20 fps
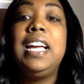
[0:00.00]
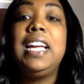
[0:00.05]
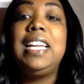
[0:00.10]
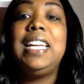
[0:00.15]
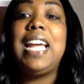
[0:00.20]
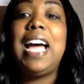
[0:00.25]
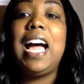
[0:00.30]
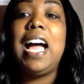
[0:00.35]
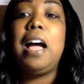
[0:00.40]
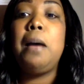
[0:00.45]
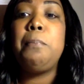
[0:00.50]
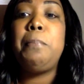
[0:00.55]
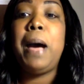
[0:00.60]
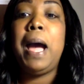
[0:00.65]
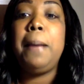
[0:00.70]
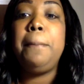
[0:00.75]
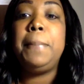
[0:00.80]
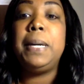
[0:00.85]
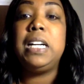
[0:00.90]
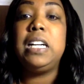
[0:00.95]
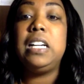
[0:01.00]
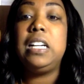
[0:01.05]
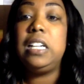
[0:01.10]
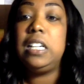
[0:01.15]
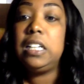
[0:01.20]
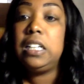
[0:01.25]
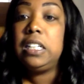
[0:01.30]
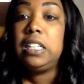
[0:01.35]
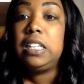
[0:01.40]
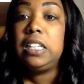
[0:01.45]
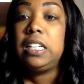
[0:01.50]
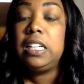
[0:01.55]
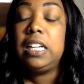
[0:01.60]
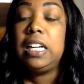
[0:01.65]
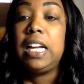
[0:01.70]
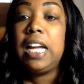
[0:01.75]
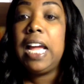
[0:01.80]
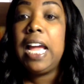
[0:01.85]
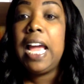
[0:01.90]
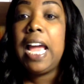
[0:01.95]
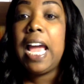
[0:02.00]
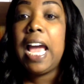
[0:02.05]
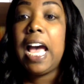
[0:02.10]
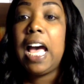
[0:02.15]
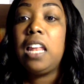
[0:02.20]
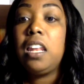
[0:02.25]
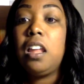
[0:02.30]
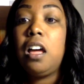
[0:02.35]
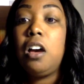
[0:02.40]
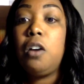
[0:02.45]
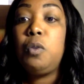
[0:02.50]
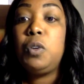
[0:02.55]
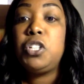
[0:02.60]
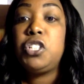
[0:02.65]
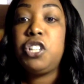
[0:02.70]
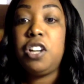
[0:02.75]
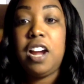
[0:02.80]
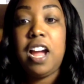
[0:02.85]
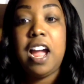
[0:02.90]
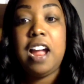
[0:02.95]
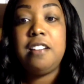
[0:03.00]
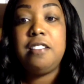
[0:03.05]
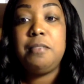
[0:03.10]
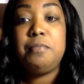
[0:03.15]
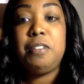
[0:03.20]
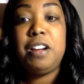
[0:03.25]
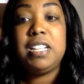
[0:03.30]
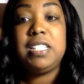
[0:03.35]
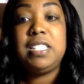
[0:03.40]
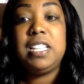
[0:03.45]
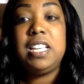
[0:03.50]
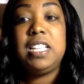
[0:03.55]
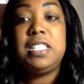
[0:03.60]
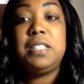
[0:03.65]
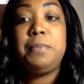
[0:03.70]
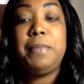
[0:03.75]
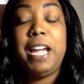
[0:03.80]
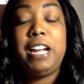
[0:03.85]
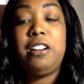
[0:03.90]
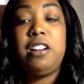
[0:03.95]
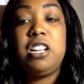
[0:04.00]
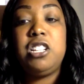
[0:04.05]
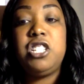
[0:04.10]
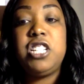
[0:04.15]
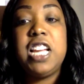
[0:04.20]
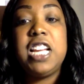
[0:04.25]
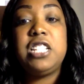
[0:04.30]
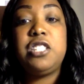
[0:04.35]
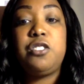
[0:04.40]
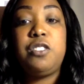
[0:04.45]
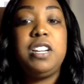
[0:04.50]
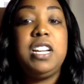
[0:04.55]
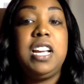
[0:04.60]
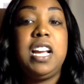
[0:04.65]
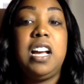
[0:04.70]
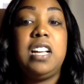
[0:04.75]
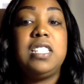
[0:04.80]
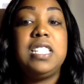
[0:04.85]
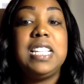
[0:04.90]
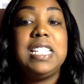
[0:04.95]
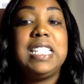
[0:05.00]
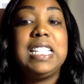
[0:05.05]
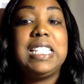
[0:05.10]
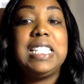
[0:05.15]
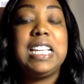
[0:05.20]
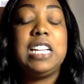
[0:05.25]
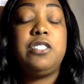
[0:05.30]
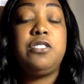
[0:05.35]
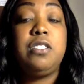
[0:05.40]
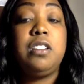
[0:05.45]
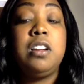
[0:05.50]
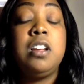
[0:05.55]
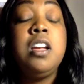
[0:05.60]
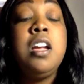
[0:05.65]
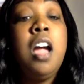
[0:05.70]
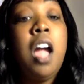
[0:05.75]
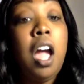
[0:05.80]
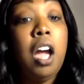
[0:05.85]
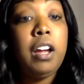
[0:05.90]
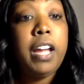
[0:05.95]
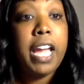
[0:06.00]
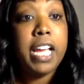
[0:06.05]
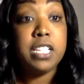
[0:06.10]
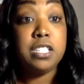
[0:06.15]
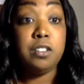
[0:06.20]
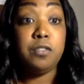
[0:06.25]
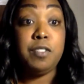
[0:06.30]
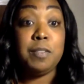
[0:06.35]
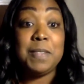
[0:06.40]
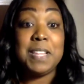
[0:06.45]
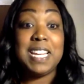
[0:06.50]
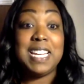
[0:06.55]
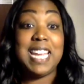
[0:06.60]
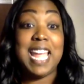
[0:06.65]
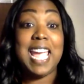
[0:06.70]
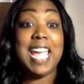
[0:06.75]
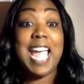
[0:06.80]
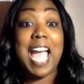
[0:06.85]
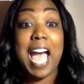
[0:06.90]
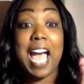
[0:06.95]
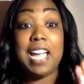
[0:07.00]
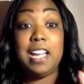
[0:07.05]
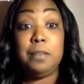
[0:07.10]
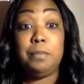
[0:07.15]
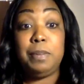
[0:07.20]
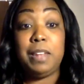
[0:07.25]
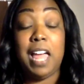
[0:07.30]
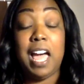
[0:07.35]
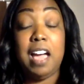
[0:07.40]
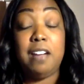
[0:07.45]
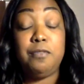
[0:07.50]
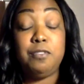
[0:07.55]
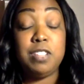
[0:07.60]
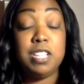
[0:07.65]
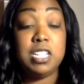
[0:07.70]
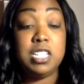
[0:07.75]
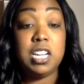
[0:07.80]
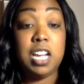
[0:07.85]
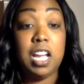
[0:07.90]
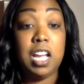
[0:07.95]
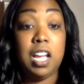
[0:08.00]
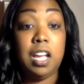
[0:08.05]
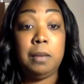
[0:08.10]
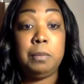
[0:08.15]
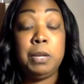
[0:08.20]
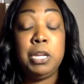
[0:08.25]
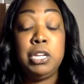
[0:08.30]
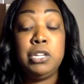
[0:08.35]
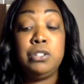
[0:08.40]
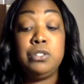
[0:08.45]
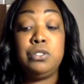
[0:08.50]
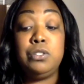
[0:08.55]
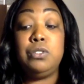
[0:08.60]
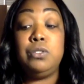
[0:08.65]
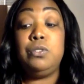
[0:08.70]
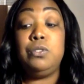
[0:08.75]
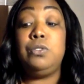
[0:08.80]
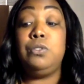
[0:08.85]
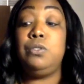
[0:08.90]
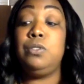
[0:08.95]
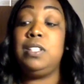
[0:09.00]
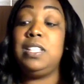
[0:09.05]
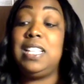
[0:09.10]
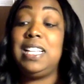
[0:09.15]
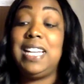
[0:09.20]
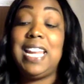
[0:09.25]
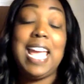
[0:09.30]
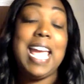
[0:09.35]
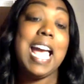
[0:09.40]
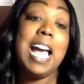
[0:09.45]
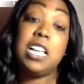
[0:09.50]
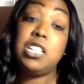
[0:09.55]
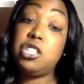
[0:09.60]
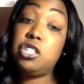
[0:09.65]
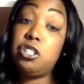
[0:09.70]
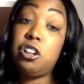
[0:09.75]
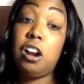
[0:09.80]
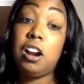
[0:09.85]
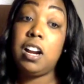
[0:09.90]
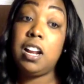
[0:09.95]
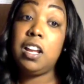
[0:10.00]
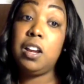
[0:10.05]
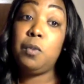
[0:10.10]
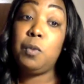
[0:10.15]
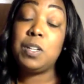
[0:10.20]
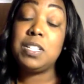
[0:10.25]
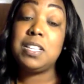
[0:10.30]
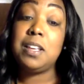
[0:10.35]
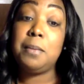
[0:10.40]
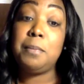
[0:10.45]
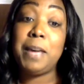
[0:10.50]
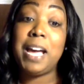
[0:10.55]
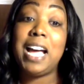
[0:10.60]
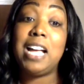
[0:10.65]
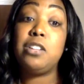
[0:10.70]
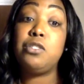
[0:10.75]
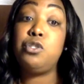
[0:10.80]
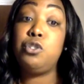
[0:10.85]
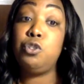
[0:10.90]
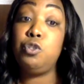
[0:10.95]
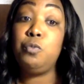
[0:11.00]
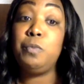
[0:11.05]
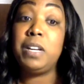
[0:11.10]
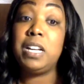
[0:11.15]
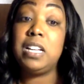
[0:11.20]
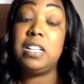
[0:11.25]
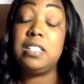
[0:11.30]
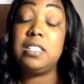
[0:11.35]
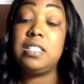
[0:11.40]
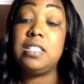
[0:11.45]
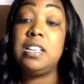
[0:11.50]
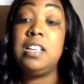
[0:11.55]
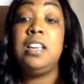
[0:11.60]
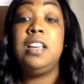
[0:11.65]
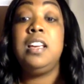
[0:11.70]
Don Piper. How long was your hiring process, background checks, critical tests, etc.? Okay, so from the day I applied for the job to the day I started was about 2 months